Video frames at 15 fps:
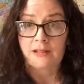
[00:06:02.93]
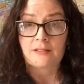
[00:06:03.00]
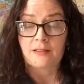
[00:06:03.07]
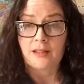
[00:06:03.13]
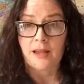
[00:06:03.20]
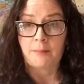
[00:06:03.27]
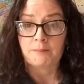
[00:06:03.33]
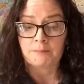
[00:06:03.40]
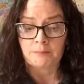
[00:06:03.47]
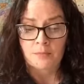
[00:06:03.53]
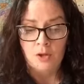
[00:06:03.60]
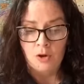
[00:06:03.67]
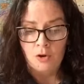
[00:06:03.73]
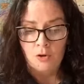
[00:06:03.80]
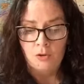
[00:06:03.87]
to them,
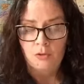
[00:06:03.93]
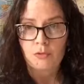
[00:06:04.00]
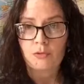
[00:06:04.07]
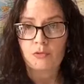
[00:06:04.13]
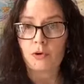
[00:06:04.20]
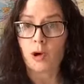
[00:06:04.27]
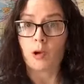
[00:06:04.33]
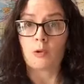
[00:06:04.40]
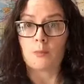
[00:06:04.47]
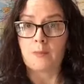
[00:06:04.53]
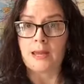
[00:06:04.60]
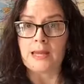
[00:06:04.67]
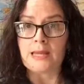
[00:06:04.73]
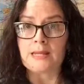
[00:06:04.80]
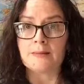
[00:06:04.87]
"Follow
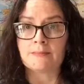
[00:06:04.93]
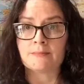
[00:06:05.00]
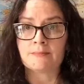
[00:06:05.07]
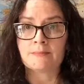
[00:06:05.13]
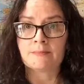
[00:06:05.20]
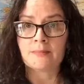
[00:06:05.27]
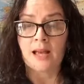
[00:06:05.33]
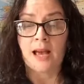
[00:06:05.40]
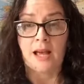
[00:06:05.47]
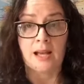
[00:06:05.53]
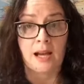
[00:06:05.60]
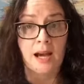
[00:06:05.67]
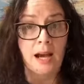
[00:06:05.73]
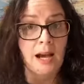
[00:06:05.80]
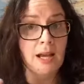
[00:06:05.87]
me, and
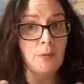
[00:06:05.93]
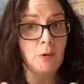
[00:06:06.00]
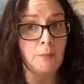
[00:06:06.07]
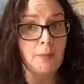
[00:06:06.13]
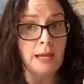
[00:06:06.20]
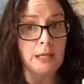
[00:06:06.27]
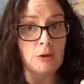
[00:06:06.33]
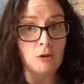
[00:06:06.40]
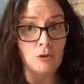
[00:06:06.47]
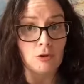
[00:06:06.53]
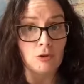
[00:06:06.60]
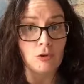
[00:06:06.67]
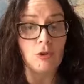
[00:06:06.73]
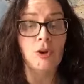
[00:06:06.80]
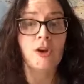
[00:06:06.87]
I will make
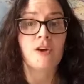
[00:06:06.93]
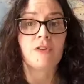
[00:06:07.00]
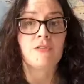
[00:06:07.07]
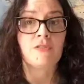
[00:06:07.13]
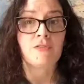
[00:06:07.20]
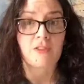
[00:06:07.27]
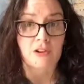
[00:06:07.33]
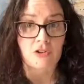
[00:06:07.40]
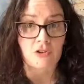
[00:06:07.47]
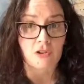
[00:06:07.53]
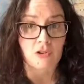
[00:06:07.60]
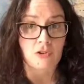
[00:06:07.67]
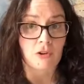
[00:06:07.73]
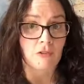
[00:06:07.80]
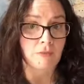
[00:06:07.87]
you
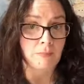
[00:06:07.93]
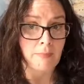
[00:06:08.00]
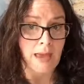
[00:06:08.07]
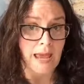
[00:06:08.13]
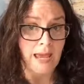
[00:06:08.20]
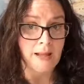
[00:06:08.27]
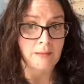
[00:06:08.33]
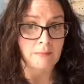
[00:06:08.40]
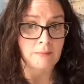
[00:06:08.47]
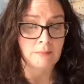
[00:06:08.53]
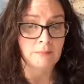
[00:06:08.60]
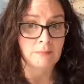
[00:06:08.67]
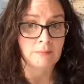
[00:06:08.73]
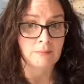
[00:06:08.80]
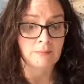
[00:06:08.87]
fishers of men."
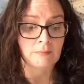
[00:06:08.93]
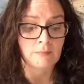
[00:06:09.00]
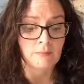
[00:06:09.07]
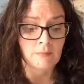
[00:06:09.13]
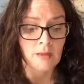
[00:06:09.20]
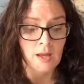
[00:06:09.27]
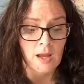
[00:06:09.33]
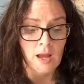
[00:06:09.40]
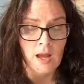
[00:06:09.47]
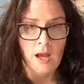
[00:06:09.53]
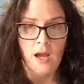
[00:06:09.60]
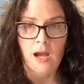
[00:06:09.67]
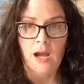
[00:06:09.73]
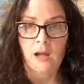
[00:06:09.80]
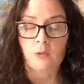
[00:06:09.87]

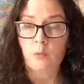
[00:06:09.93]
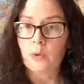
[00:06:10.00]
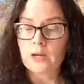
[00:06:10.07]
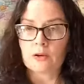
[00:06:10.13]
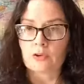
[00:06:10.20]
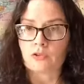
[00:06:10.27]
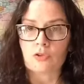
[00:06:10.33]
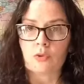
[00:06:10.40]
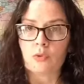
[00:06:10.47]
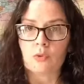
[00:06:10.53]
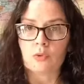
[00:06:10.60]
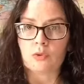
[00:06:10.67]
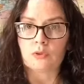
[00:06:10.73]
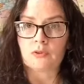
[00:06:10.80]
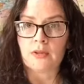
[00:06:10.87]
And we are
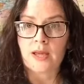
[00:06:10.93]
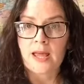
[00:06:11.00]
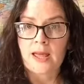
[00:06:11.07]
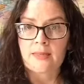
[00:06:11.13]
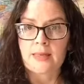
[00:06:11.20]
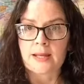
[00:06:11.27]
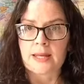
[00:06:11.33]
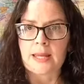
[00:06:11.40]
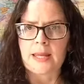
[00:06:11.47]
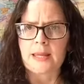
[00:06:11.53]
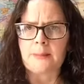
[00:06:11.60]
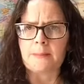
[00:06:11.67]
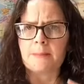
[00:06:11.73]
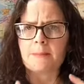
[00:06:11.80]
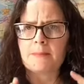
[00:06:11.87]
told that
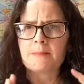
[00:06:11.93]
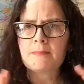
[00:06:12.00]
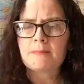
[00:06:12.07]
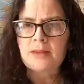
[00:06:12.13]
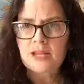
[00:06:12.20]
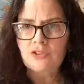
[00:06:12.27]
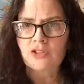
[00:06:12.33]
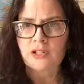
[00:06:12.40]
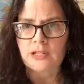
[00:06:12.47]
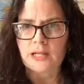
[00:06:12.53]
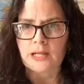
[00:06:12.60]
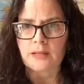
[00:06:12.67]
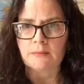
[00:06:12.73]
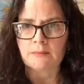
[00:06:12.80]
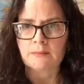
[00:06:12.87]

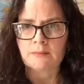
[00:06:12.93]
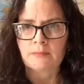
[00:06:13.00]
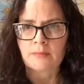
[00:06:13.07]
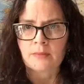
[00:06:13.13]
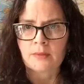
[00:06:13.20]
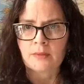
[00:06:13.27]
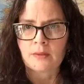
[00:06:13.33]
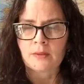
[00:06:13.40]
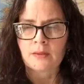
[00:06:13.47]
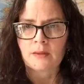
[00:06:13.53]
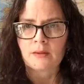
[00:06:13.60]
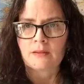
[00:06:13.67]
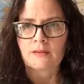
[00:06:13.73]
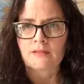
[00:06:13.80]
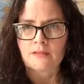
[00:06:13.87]
immediately
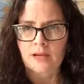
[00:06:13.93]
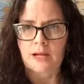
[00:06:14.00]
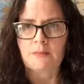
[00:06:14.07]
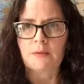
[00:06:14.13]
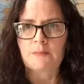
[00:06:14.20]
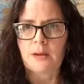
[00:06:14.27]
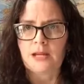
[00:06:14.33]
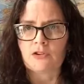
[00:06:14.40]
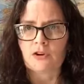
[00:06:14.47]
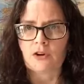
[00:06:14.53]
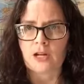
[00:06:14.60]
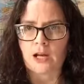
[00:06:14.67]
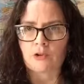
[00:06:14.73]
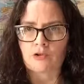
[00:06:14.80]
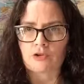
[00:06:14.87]
Simon Peter
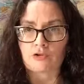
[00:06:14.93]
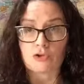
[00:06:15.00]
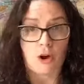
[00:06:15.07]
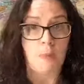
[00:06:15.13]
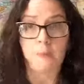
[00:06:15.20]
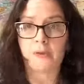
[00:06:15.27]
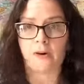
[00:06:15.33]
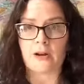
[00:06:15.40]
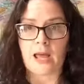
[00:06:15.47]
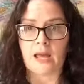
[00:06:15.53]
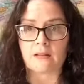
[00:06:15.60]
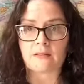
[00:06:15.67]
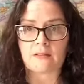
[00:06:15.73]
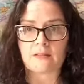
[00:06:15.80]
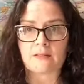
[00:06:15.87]
and Andrew dropped their
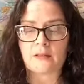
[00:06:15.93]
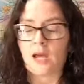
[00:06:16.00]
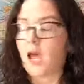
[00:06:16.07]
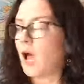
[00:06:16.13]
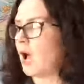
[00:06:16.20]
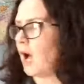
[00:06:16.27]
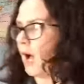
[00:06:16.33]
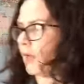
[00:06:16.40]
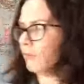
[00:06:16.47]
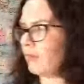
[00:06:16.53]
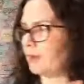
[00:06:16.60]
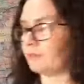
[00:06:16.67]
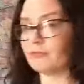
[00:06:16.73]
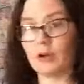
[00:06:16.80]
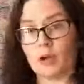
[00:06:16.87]
nets and
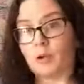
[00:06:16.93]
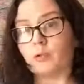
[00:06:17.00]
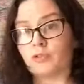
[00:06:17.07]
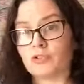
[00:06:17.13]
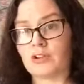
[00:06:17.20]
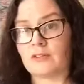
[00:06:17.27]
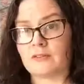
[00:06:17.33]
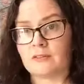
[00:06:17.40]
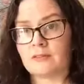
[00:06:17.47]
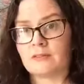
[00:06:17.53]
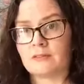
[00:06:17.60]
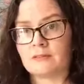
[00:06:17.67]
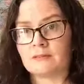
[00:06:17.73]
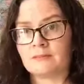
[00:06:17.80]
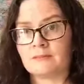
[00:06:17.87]
they followed
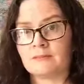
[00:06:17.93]
Jesus.